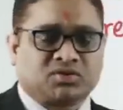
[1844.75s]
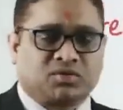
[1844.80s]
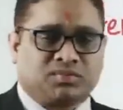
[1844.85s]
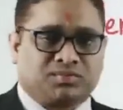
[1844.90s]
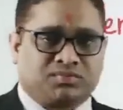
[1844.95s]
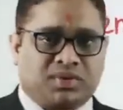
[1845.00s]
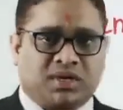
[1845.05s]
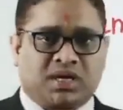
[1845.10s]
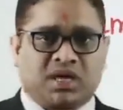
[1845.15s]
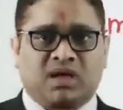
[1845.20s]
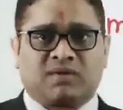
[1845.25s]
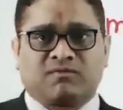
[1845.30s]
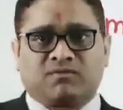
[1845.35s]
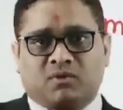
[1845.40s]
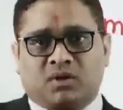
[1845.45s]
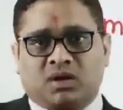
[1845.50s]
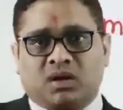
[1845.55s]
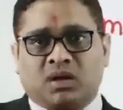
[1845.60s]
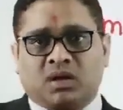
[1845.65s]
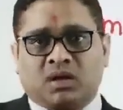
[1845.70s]
So be
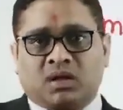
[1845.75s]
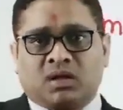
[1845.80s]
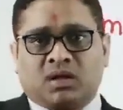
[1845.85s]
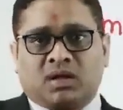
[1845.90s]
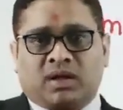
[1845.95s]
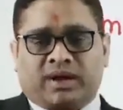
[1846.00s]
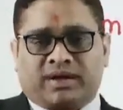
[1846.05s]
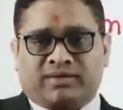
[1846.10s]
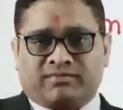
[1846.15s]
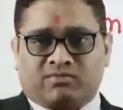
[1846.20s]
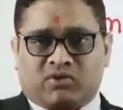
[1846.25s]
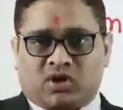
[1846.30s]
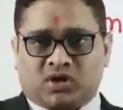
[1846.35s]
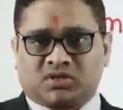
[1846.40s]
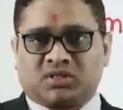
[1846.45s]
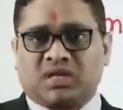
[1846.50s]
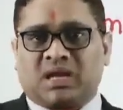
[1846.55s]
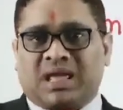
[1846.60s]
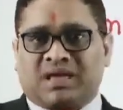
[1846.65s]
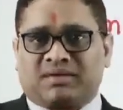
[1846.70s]
careful and
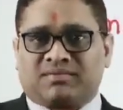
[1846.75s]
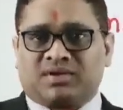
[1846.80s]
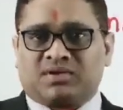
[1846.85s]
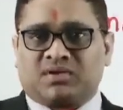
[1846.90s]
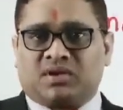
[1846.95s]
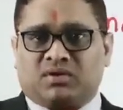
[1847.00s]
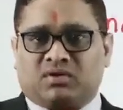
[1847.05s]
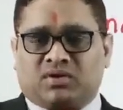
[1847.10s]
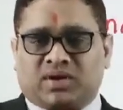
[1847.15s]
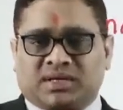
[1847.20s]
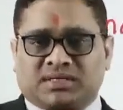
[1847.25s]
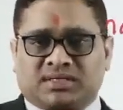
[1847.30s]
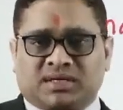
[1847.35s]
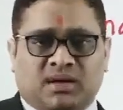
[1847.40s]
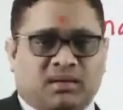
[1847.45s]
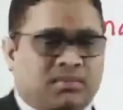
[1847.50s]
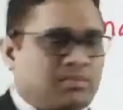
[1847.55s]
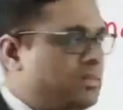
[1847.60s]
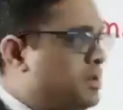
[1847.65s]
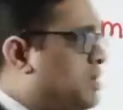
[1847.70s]
watch the language in your
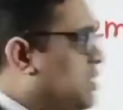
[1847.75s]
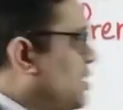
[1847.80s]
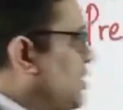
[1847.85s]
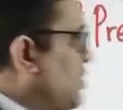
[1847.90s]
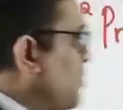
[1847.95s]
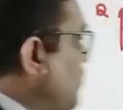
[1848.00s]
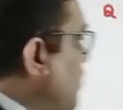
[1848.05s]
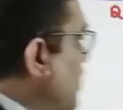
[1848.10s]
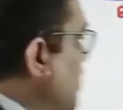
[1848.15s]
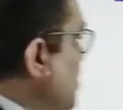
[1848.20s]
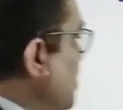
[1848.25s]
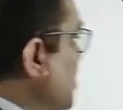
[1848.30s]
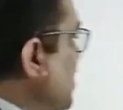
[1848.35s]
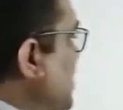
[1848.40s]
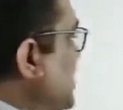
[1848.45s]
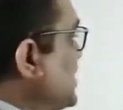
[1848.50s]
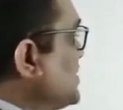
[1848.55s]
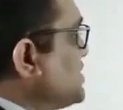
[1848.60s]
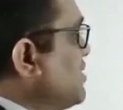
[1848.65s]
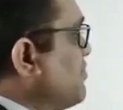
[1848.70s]
exam. Werner
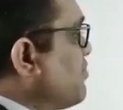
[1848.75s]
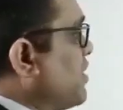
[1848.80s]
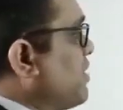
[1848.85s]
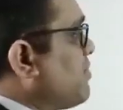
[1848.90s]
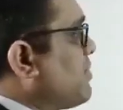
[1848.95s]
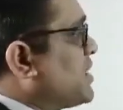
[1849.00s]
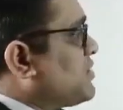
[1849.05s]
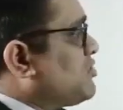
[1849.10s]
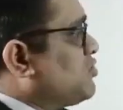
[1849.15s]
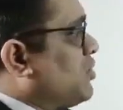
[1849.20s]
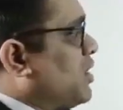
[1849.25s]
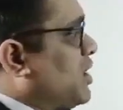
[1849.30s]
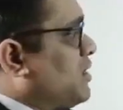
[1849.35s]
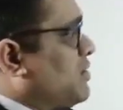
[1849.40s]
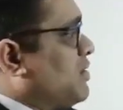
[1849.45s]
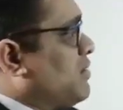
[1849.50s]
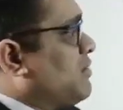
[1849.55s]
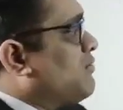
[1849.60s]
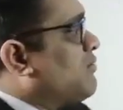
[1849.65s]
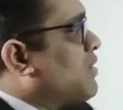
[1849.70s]
is the premature
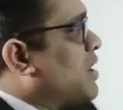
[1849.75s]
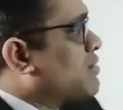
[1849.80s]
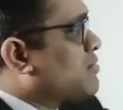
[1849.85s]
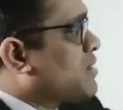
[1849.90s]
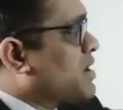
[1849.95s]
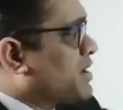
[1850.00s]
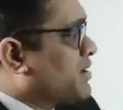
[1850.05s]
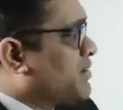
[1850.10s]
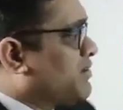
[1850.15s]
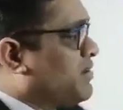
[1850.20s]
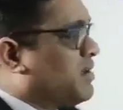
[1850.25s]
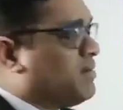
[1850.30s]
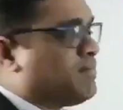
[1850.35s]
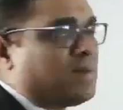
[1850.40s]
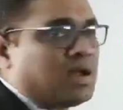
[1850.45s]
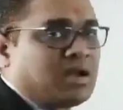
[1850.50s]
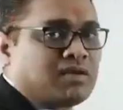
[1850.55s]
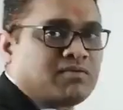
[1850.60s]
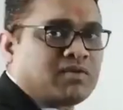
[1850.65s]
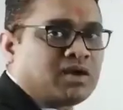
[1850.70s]
aging. Werner is the
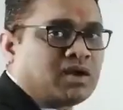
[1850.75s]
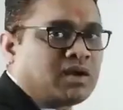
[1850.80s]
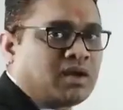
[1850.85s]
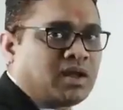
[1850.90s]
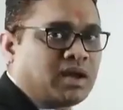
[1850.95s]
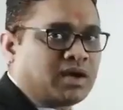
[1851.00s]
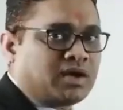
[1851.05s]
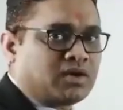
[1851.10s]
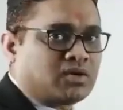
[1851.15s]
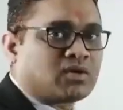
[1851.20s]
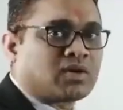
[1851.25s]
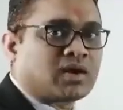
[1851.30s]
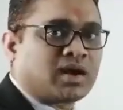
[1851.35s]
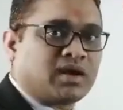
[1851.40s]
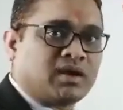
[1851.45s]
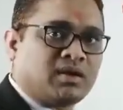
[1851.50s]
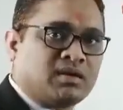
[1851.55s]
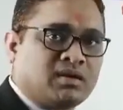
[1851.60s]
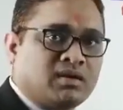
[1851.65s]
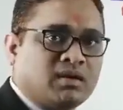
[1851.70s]
Men-1
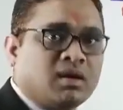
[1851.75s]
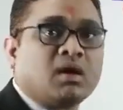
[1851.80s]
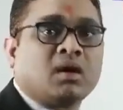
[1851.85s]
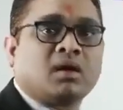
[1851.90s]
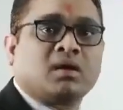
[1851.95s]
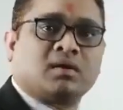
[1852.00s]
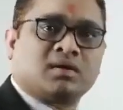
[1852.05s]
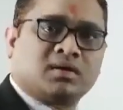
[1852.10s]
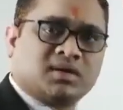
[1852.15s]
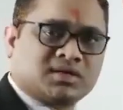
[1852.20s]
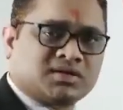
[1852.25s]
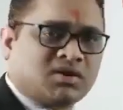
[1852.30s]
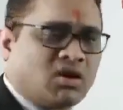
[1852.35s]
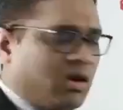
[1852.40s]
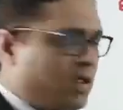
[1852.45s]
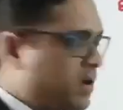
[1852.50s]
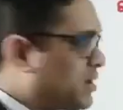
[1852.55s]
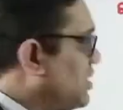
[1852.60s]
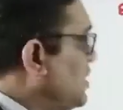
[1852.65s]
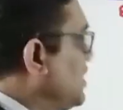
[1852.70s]
endocrine
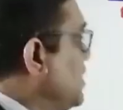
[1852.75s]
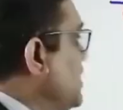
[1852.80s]
disorder.